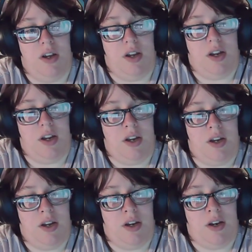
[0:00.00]

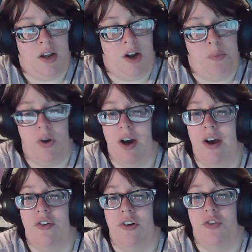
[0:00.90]
And I hope you
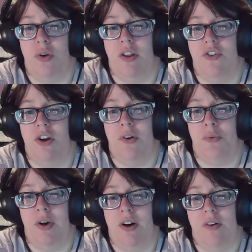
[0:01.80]
guys are enjoying the show as
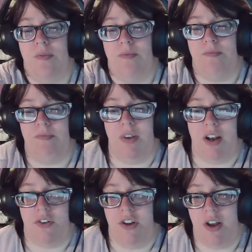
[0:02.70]
well. And
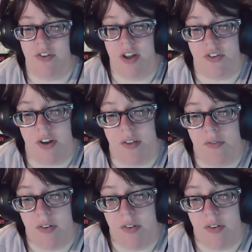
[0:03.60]
I'll see you guys next time.